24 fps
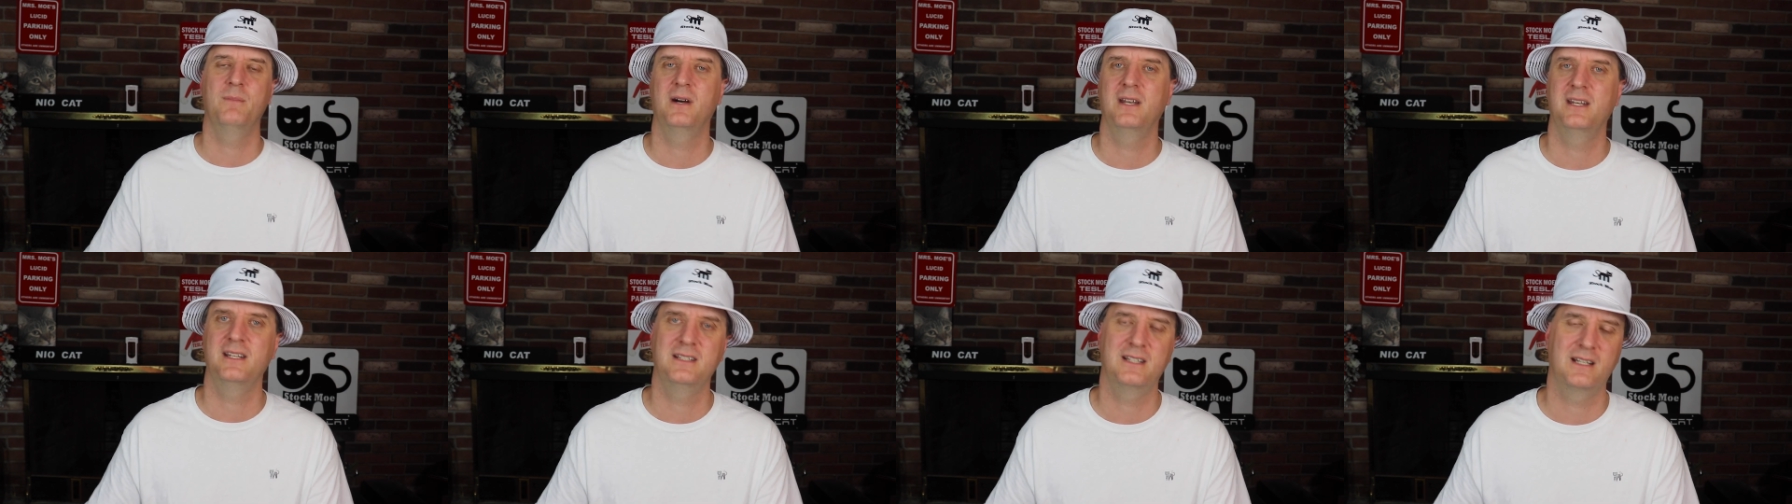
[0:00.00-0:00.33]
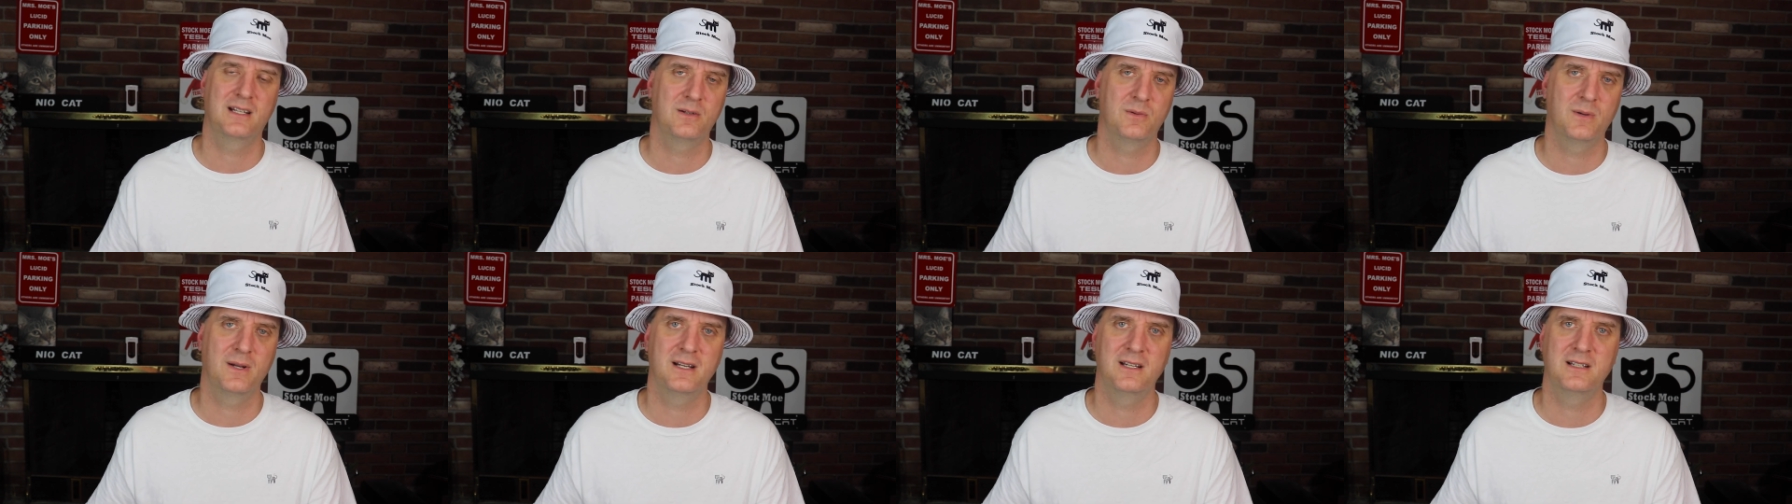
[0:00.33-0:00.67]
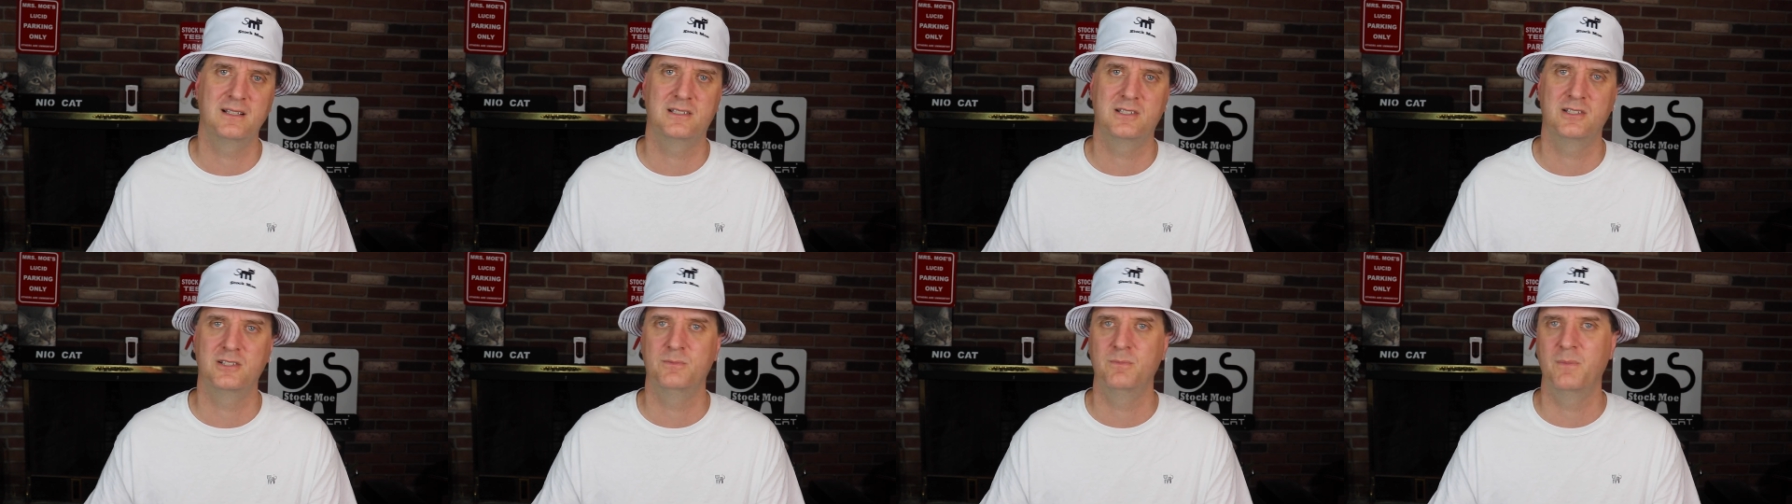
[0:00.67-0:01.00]
money to get
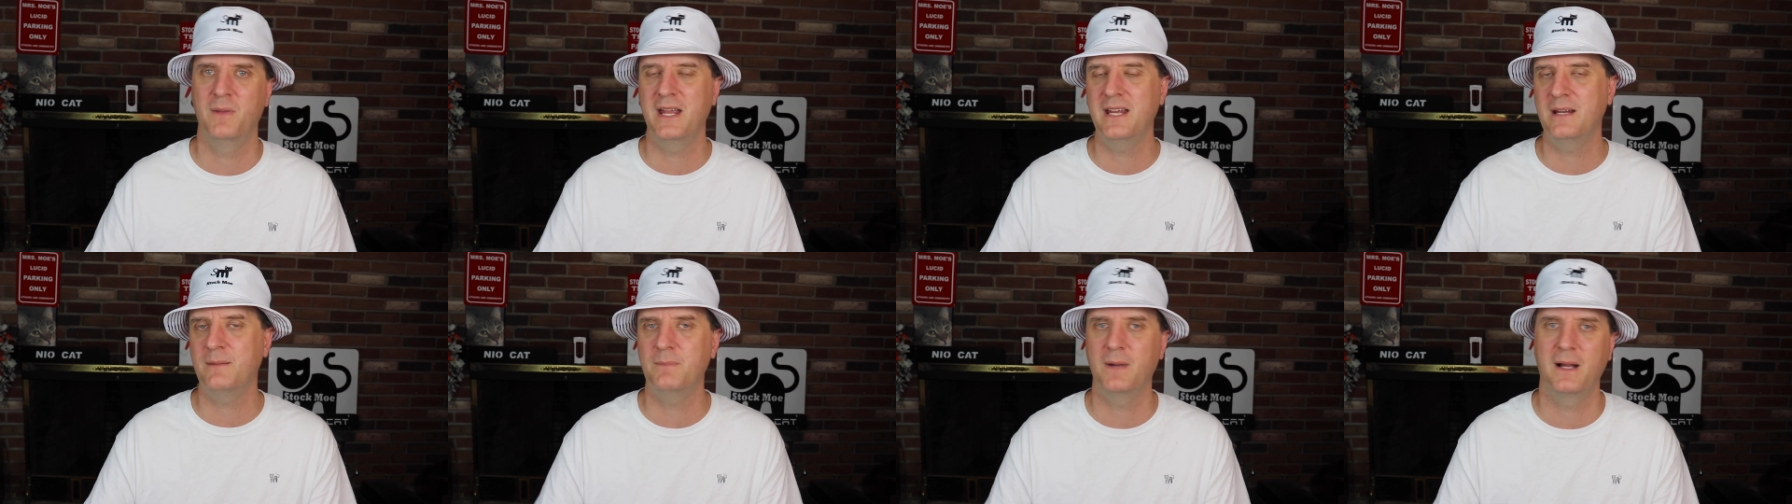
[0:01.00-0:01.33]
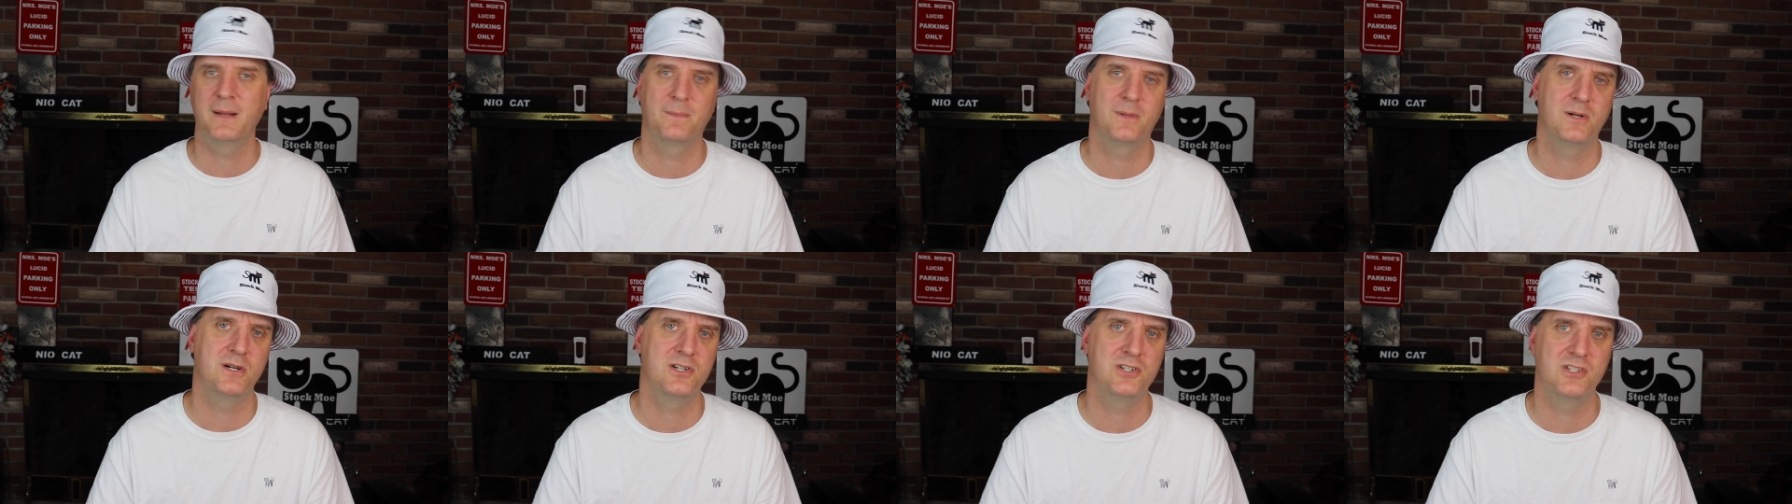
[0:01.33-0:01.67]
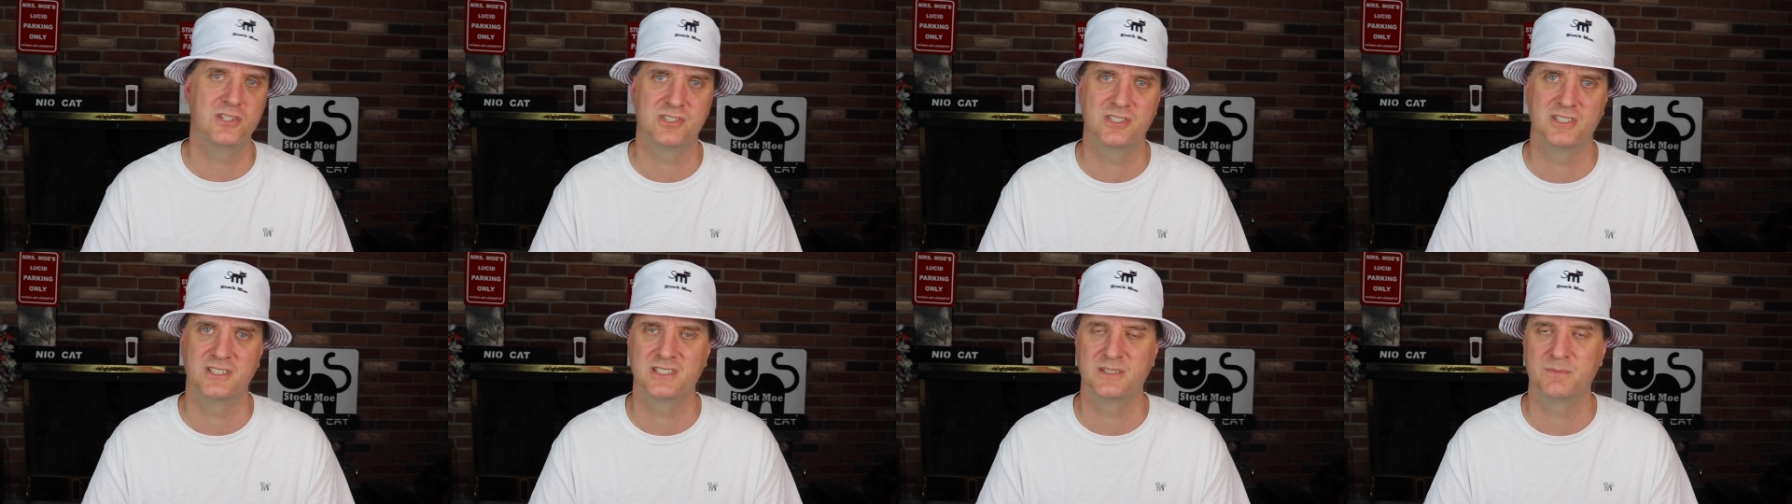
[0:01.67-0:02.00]
ready to make my
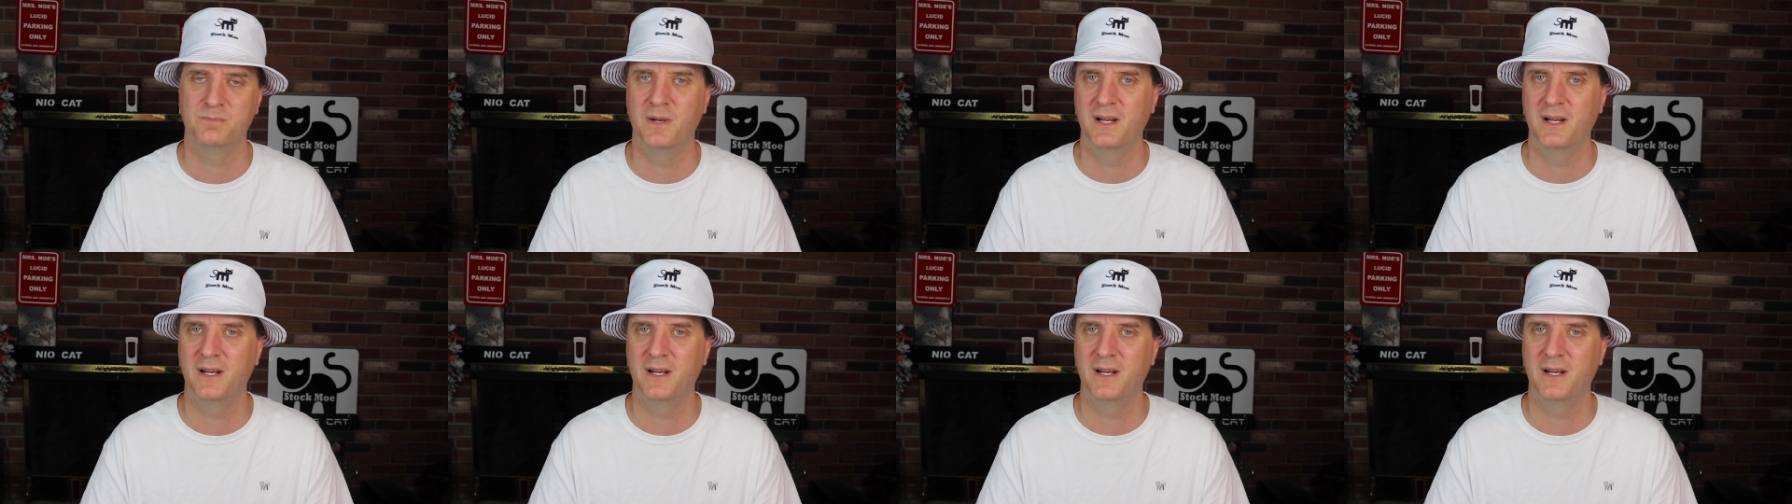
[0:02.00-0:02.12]
purchases.